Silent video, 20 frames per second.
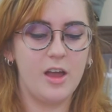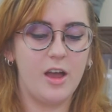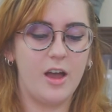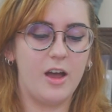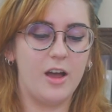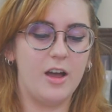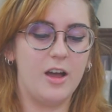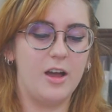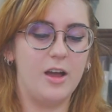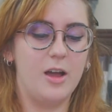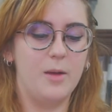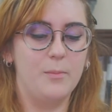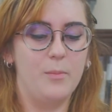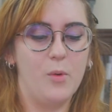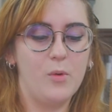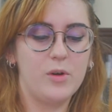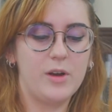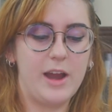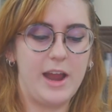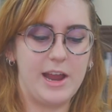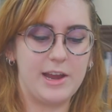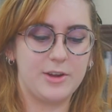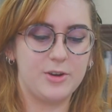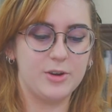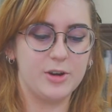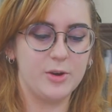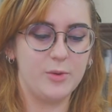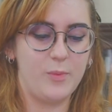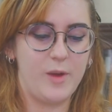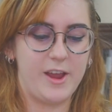A more
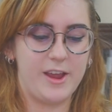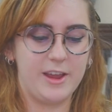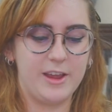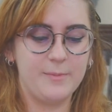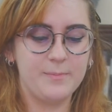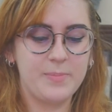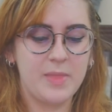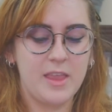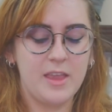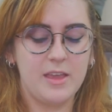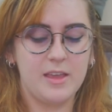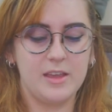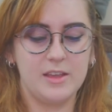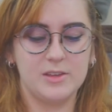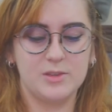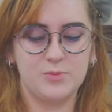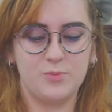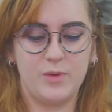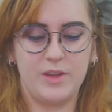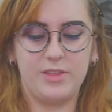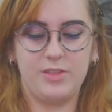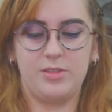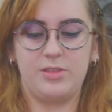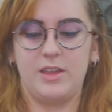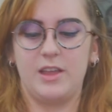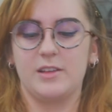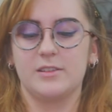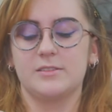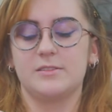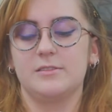accurate way is with
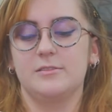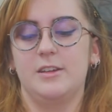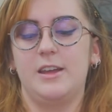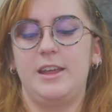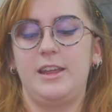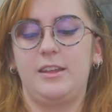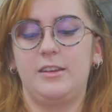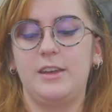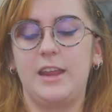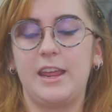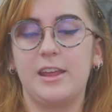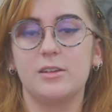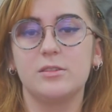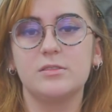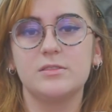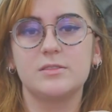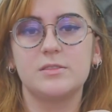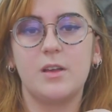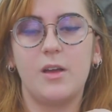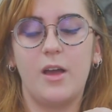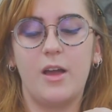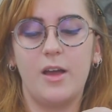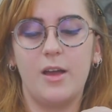things like nails.